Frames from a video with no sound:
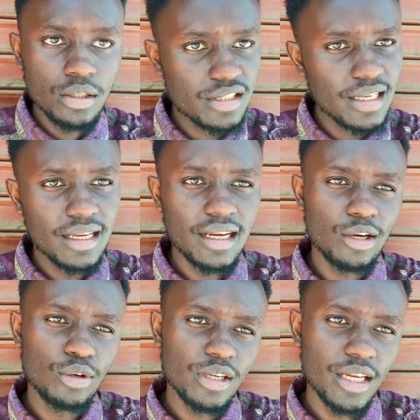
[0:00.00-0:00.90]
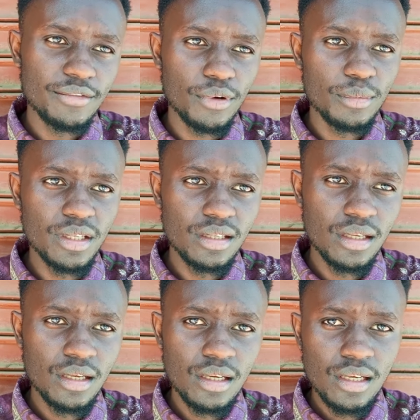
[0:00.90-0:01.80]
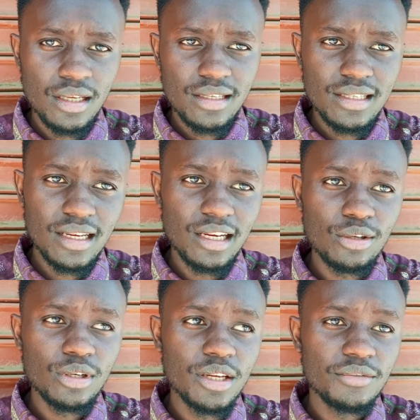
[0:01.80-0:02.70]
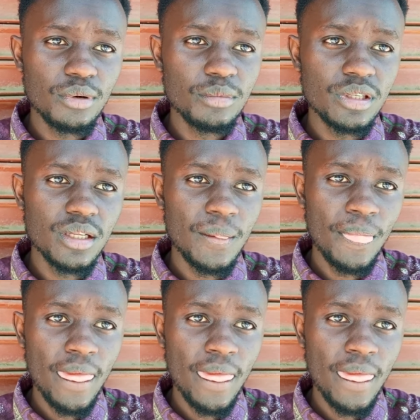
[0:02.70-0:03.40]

it's like a low day for me. Like a low day for me.